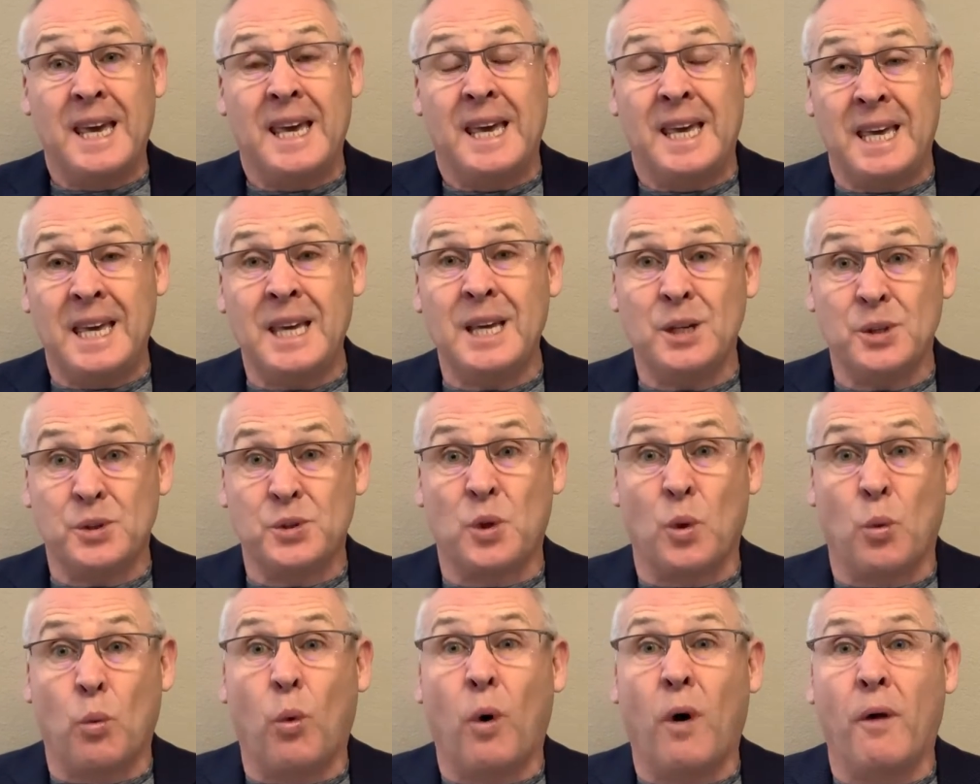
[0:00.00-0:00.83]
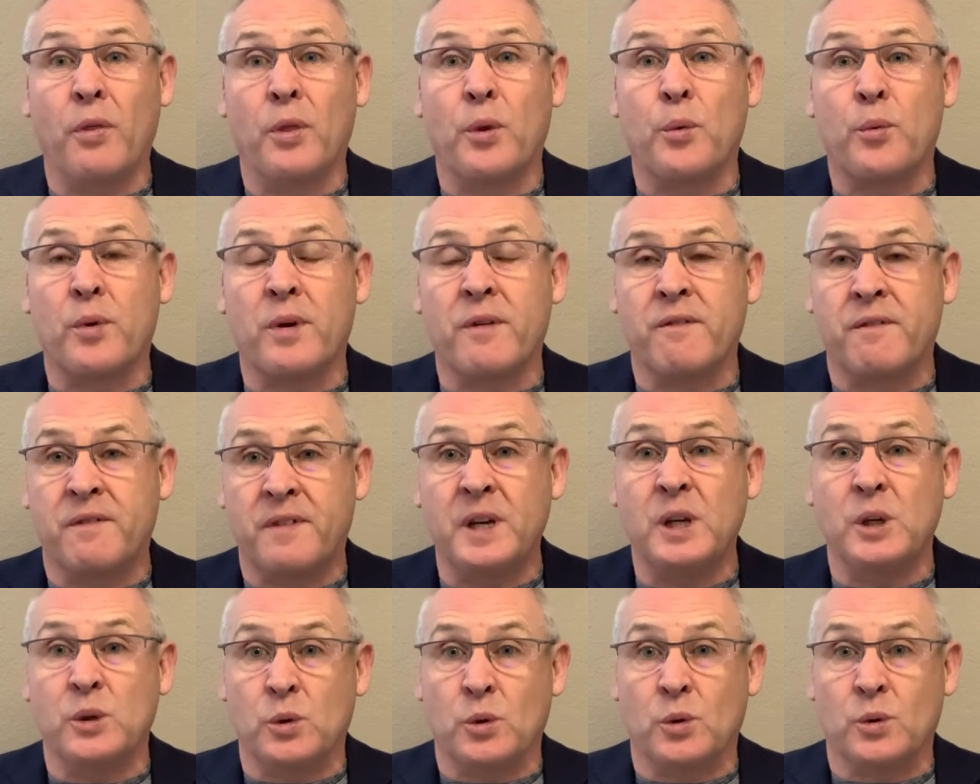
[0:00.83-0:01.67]
He is the one that
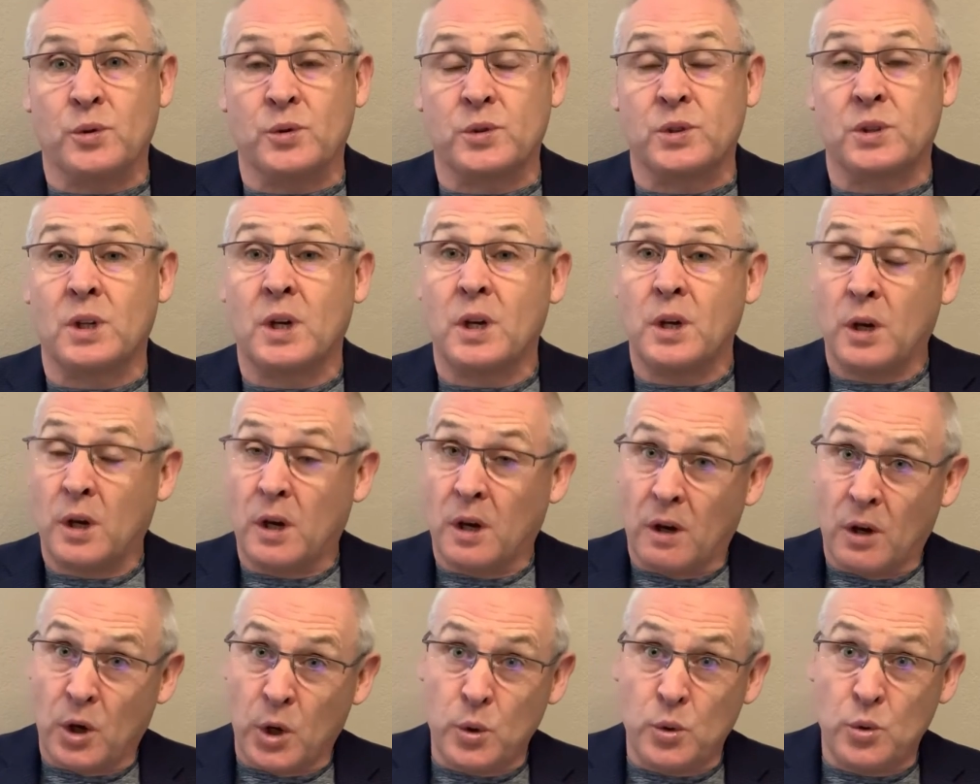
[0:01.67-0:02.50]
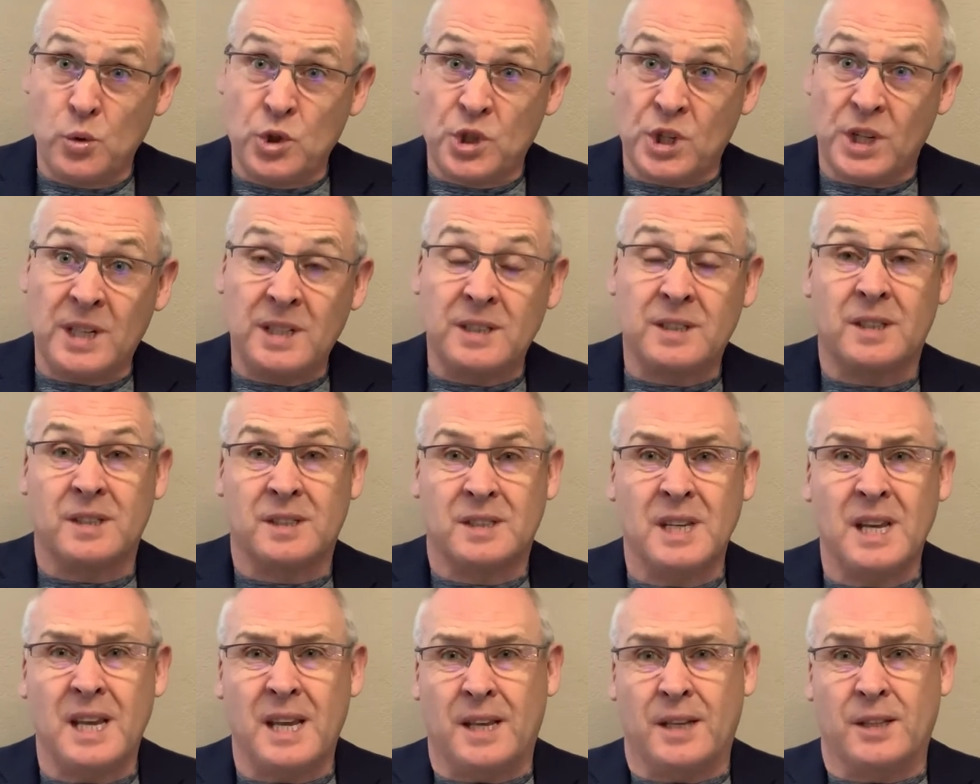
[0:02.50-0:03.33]
reveals who
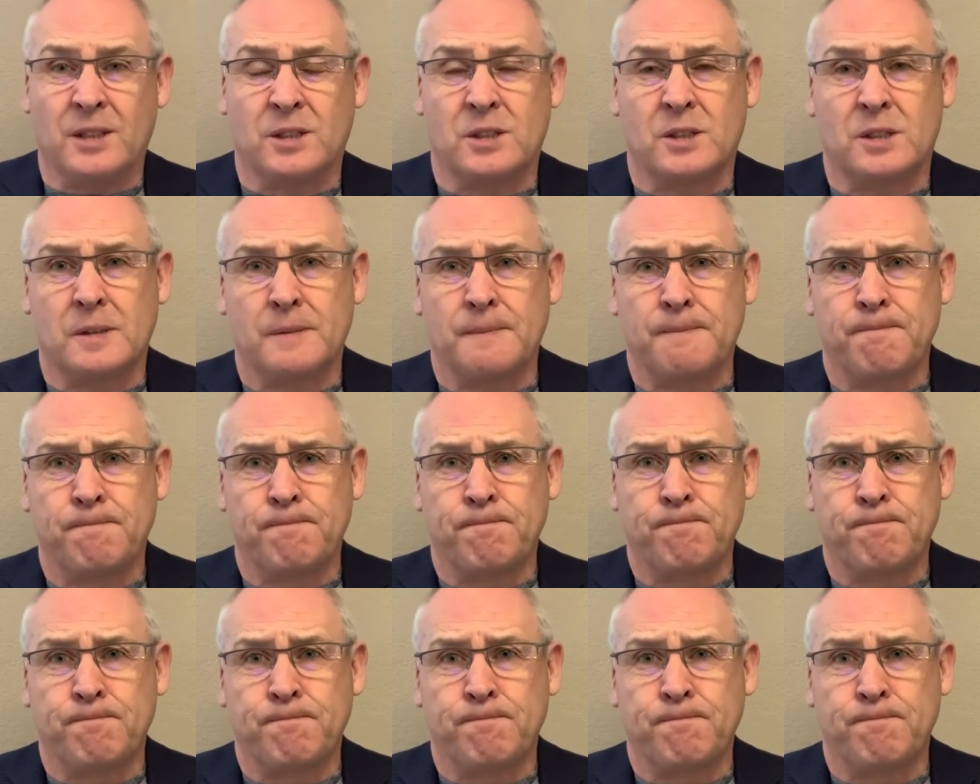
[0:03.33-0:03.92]
Jesus is.